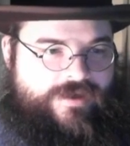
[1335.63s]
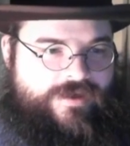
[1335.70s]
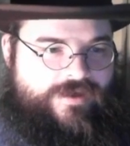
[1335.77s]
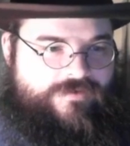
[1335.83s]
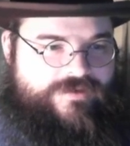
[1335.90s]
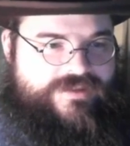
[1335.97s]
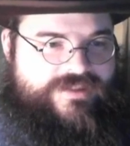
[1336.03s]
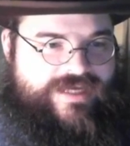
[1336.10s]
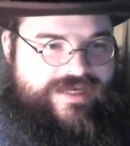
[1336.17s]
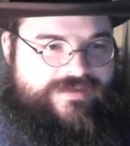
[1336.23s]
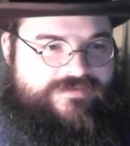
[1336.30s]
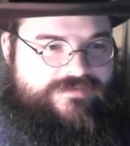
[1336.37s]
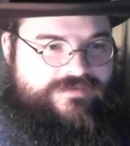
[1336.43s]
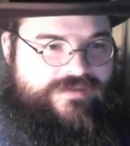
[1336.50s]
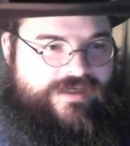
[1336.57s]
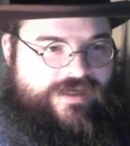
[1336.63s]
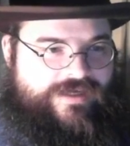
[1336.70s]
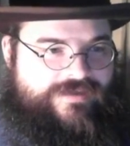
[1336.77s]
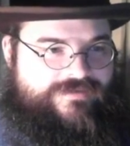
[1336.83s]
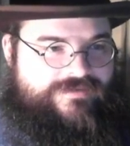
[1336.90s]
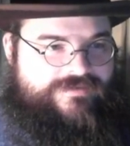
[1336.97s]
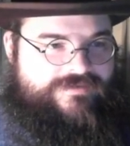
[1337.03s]
What's that?
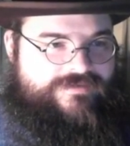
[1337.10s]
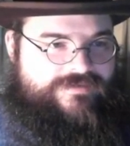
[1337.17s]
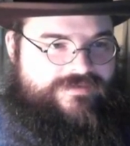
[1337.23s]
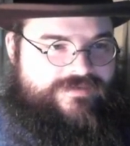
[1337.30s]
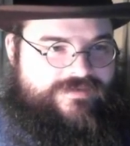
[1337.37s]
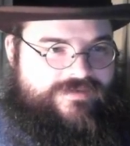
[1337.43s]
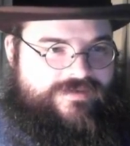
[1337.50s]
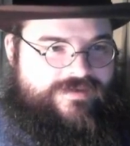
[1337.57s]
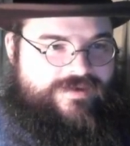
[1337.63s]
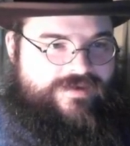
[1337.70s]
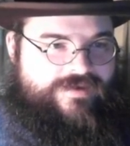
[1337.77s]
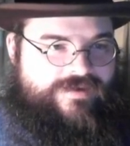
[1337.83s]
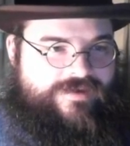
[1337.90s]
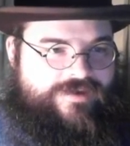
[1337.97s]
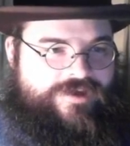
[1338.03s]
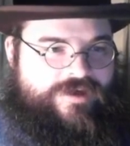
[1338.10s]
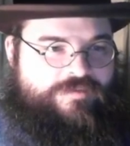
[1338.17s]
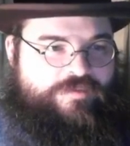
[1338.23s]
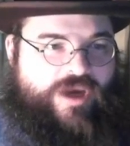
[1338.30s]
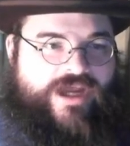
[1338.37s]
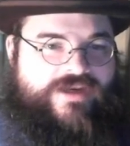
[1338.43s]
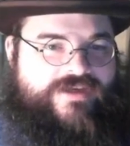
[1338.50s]
Huh? Your
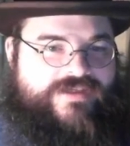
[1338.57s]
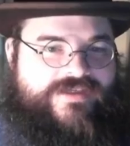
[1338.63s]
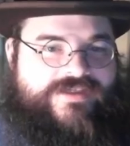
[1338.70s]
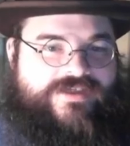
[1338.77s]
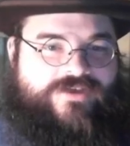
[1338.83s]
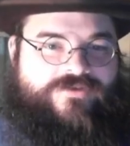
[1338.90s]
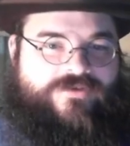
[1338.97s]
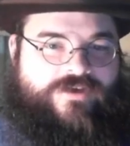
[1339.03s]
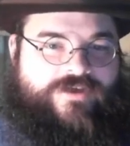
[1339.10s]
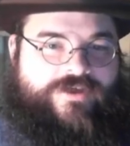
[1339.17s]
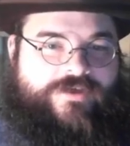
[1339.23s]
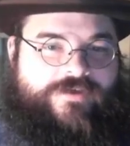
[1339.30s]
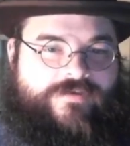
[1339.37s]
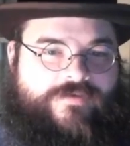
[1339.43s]
button is still crooked.